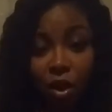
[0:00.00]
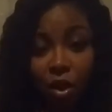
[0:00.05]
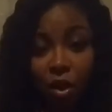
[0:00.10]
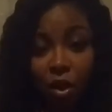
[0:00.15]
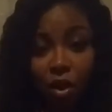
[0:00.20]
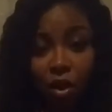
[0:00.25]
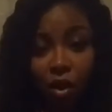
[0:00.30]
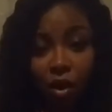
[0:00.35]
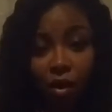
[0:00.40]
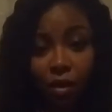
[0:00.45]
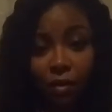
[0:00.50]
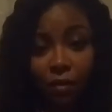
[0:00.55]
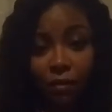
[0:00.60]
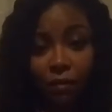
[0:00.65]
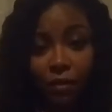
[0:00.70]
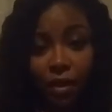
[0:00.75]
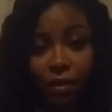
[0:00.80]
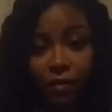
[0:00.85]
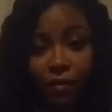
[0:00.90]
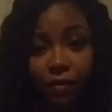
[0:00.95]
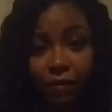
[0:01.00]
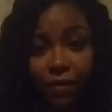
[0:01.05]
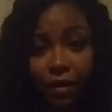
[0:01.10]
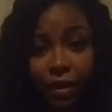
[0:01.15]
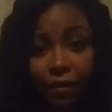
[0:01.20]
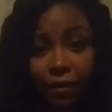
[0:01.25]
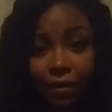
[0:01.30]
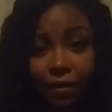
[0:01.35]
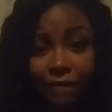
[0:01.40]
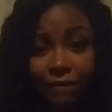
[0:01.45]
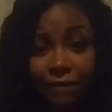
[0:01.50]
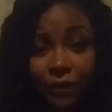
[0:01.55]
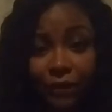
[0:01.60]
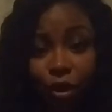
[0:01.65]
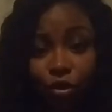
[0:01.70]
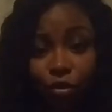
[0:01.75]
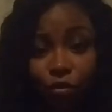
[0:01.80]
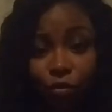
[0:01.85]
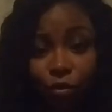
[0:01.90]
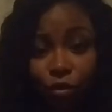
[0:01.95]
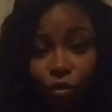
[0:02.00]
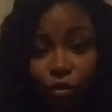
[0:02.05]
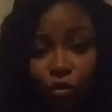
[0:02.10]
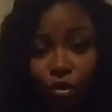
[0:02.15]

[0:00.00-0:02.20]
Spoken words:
are very, very visual.